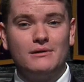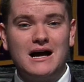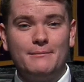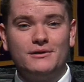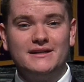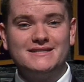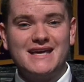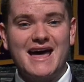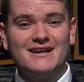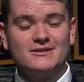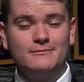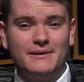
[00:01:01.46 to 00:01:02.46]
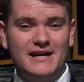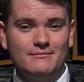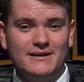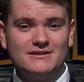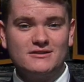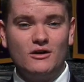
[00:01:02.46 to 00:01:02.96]
property tax
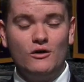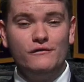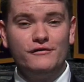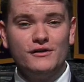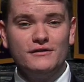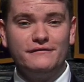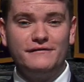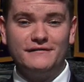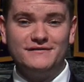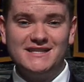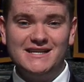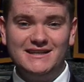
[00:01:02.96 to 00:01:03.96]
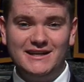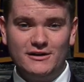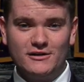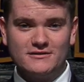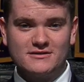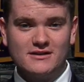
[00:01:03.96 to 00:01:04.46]
abatement over 15
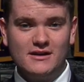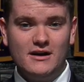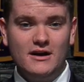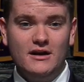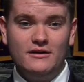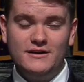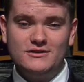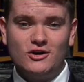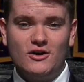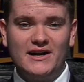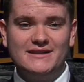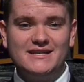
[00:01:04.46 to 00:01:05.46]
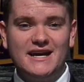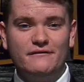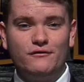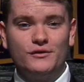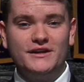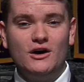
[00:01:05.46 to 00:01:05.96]
years. The target date
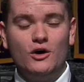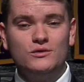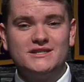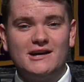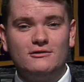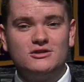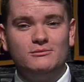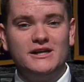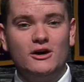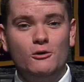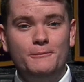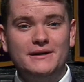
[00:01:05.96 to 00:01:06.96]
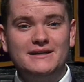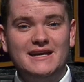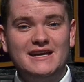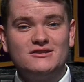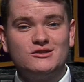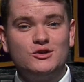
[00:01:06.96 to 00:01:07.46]
for the hotel to be opened
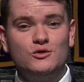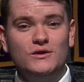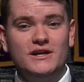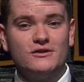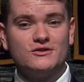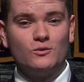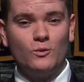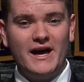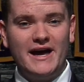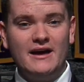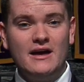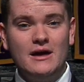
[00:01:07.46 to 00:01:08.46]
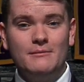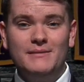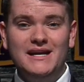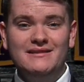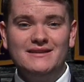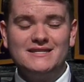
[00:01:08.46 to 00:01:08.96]
is 2 years away,
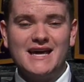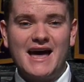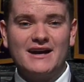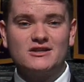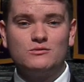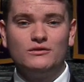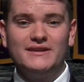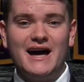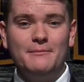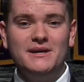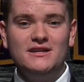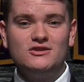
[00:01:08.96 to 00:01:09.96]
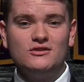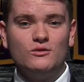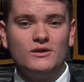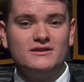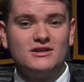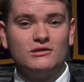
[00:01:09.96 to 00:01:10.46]
meaning the tax will not be due
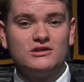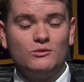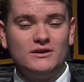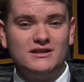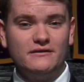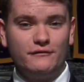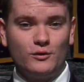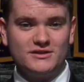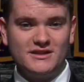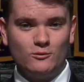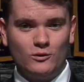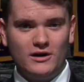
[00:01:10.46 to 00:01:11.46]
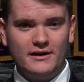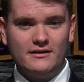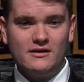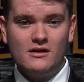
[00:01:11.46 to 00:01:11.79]
until 2041.